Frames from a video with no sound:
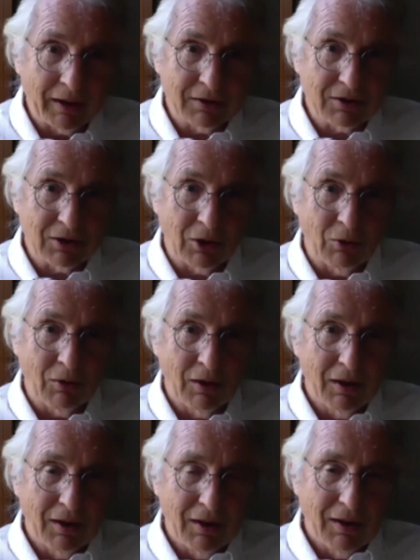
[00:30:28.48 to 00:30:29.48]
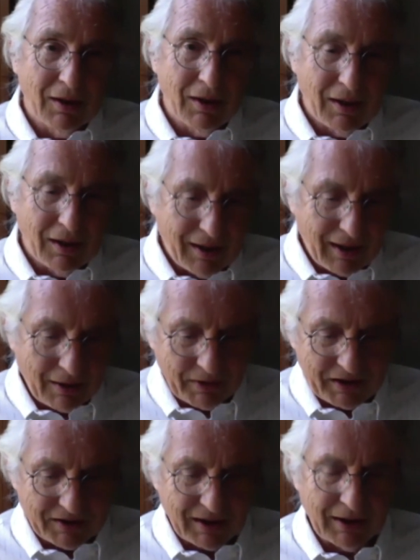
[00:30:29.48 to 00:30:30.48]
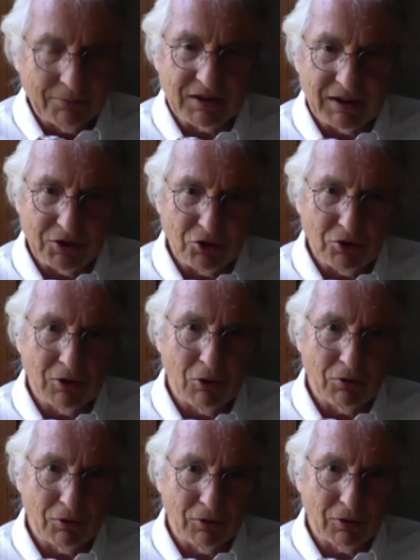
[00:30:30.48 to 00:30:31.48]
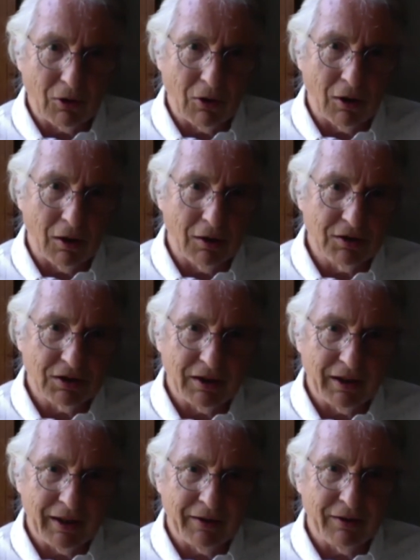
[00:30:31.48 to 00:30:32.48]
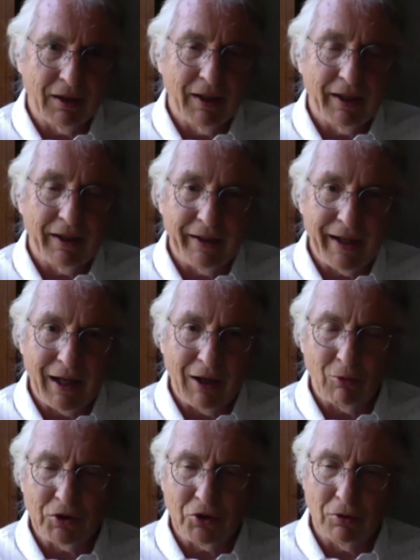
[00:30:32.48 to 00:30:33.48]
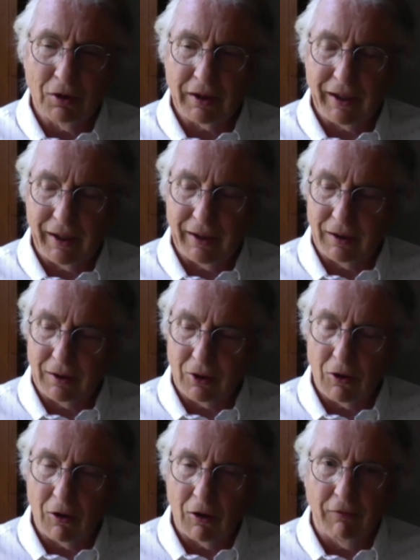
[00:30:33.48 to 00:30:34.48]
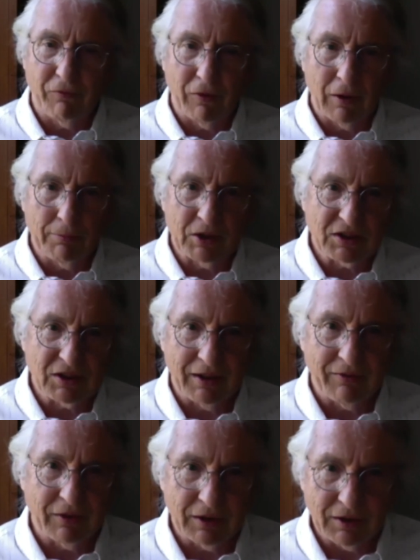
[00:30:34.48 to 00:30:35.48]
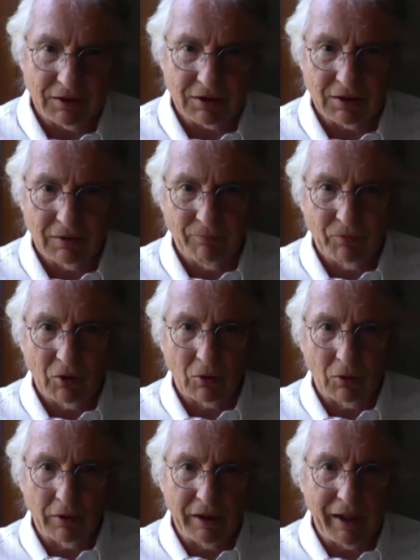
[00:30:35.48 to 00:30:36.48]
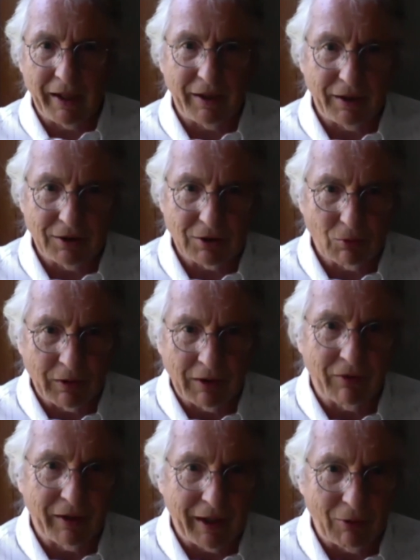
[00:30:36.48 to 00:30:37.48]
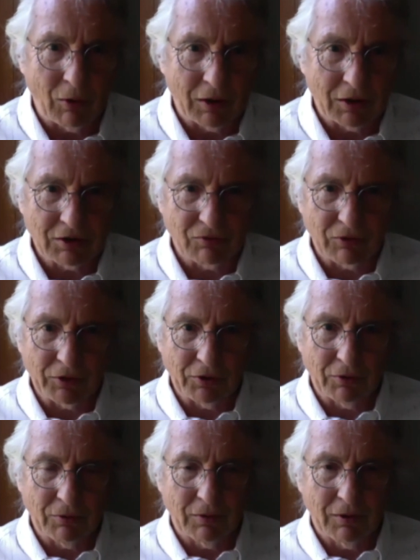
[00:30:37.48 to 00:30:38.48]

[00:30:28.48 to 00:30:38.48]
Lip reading: so how many times did you go through the cards? And now when you look at a card from the 70s or the 80s, whenever that was for you,